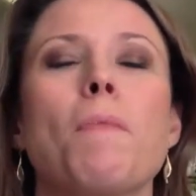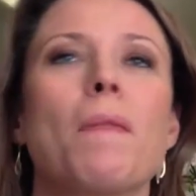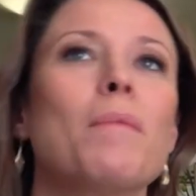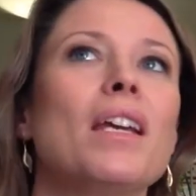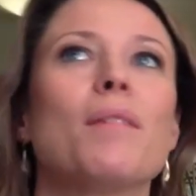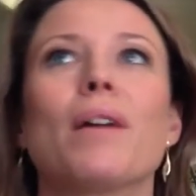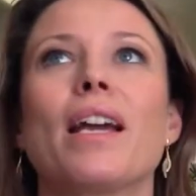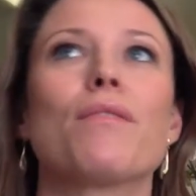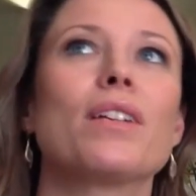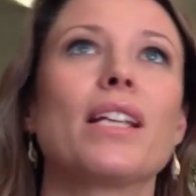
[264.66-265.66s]
me in my
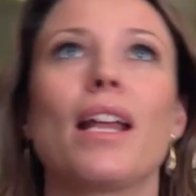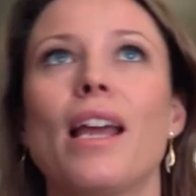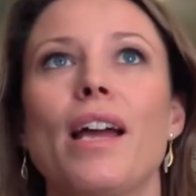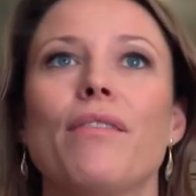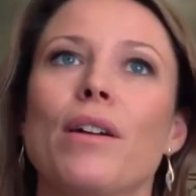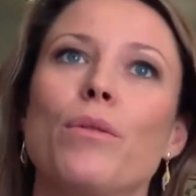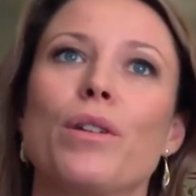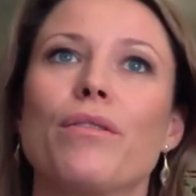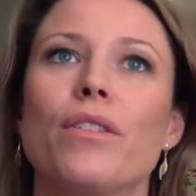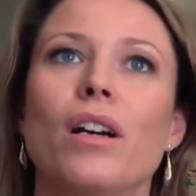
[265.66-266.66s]
everyday life I would
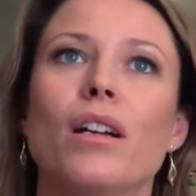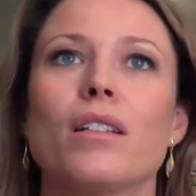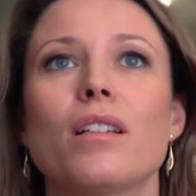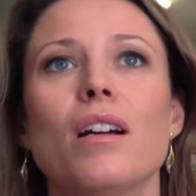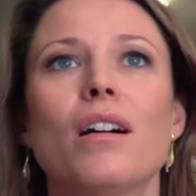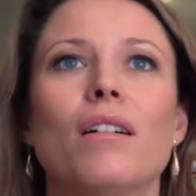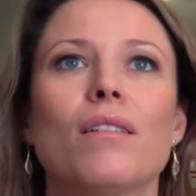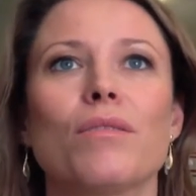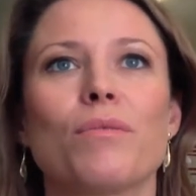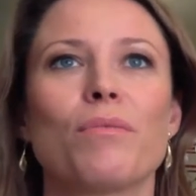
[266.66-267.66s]
have thought,
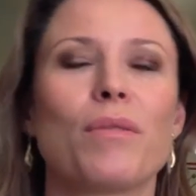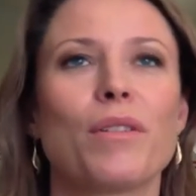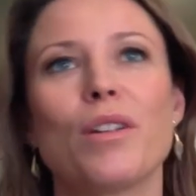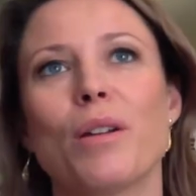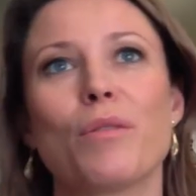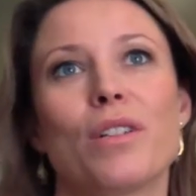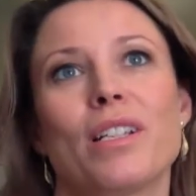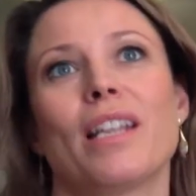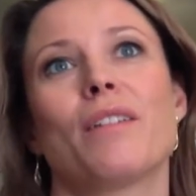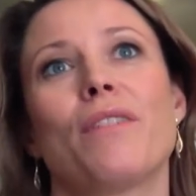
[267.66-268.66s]
oh, I'm going to
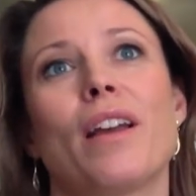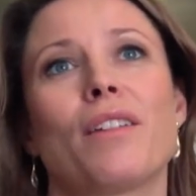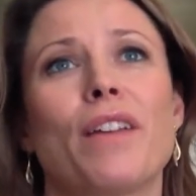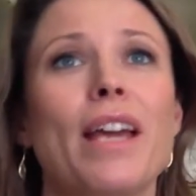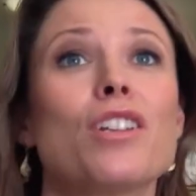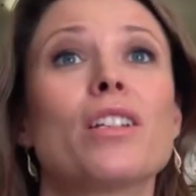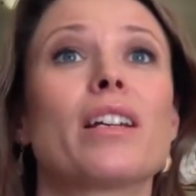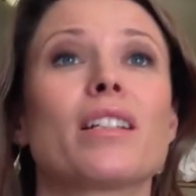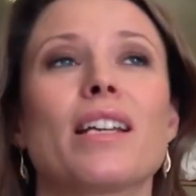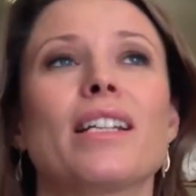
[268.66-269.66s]
take a vacation there,
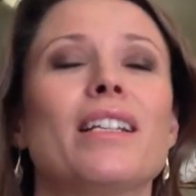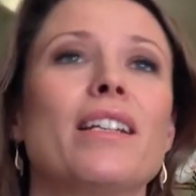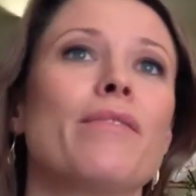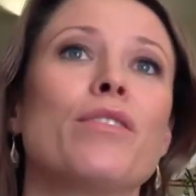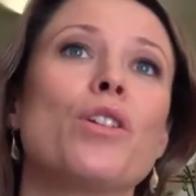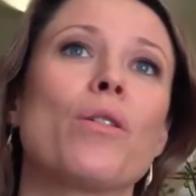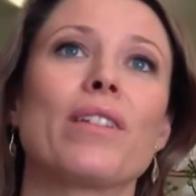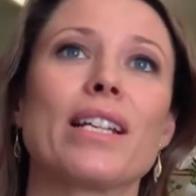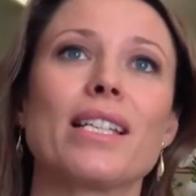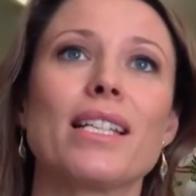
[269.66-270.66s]
because I didn't even know
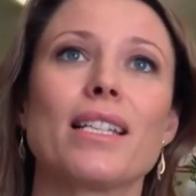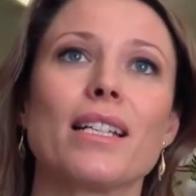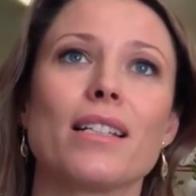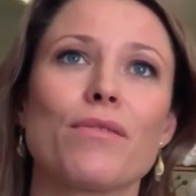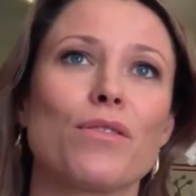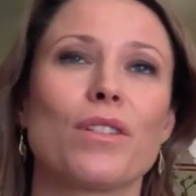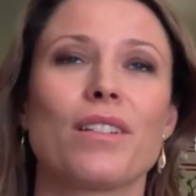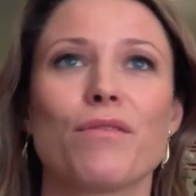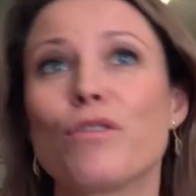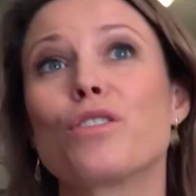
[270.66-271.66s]
it existed for
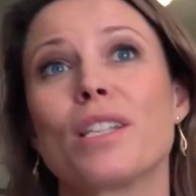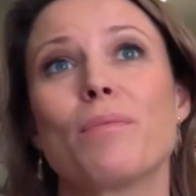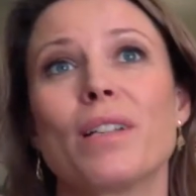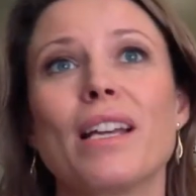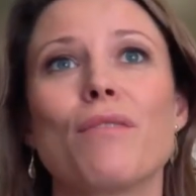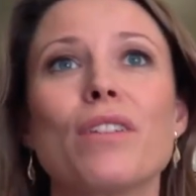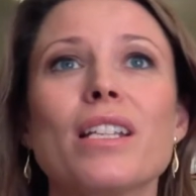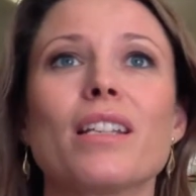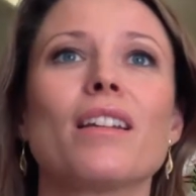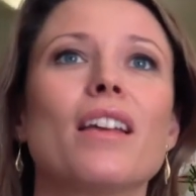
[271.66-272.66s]
simply that
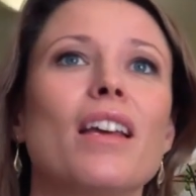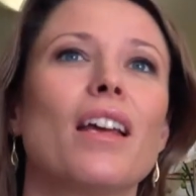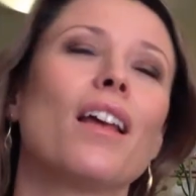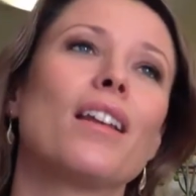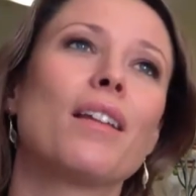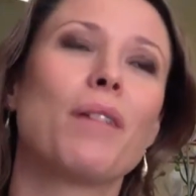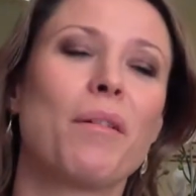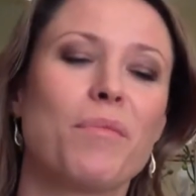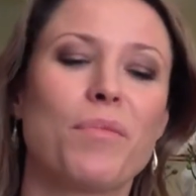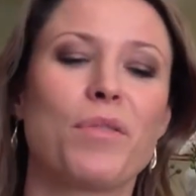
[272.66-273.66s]
reason. And
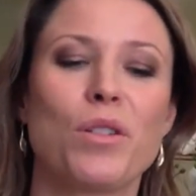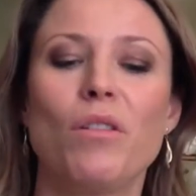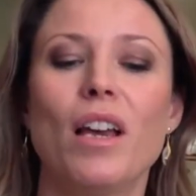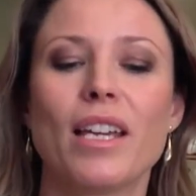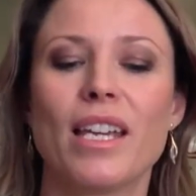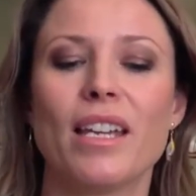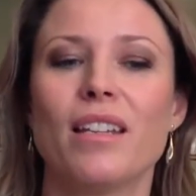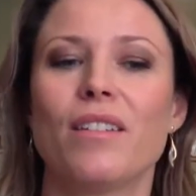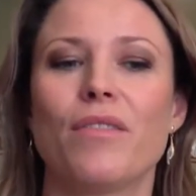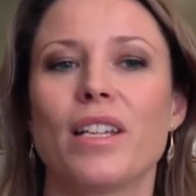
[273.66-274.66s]
I'm so lucky
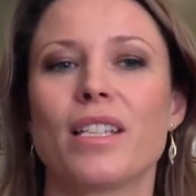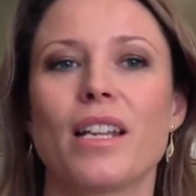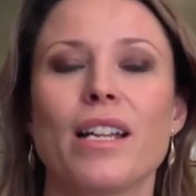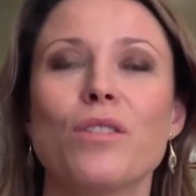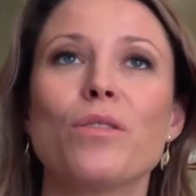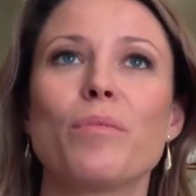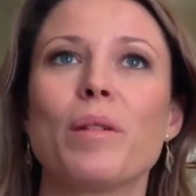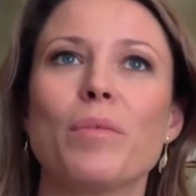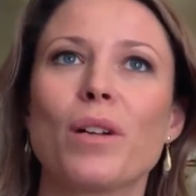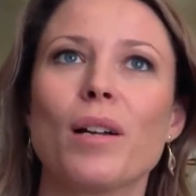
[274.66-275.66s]
in the things that I do that
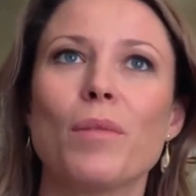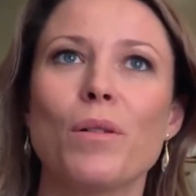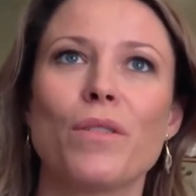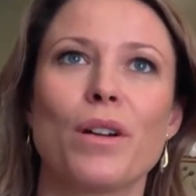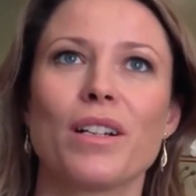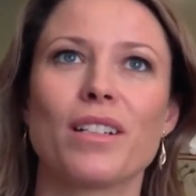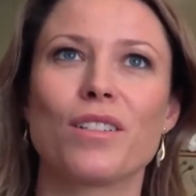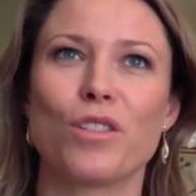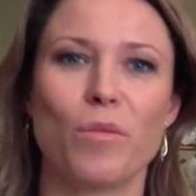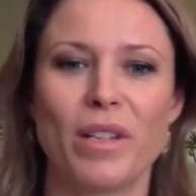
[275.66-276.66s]
people come over and
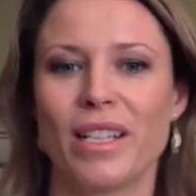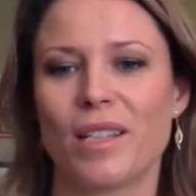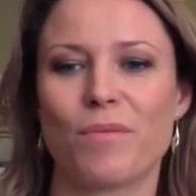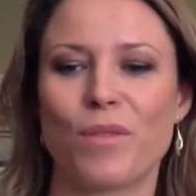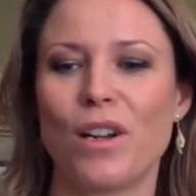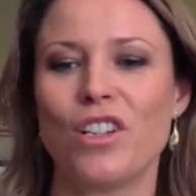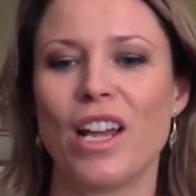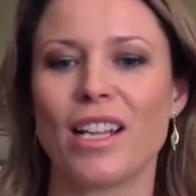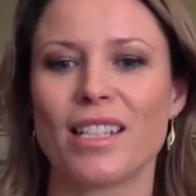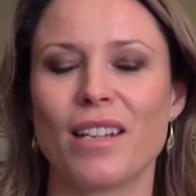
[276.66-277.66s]
show me this
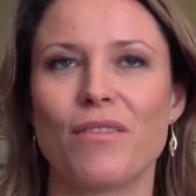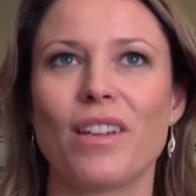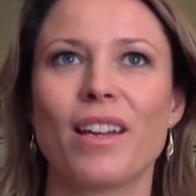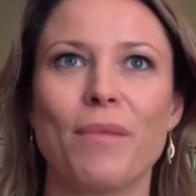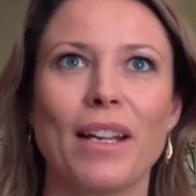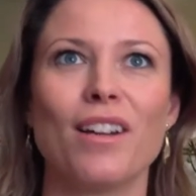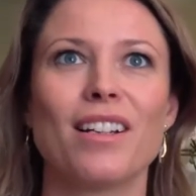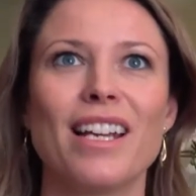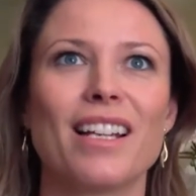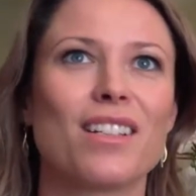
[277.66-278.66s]
project, and I think, my
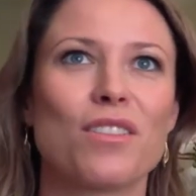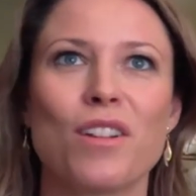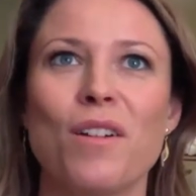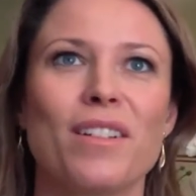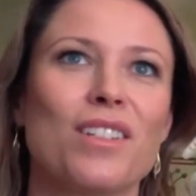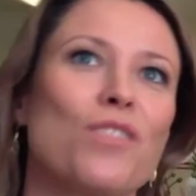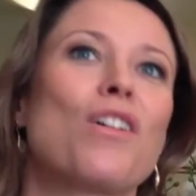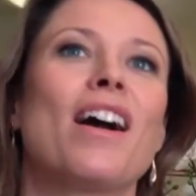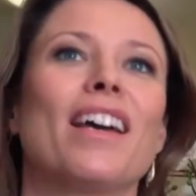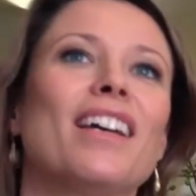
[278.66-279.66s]
God, yeah, let's go, let's
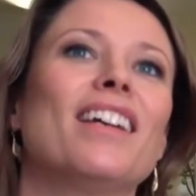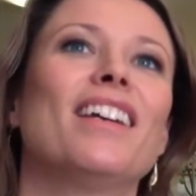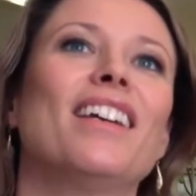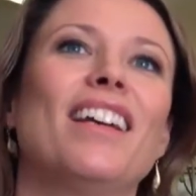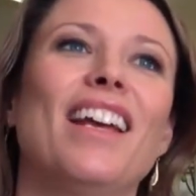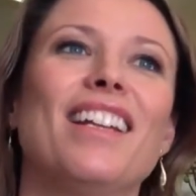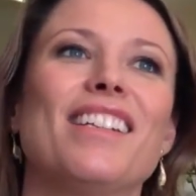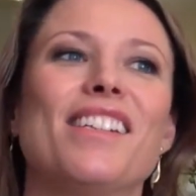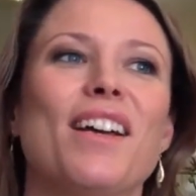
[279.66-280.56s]
try, and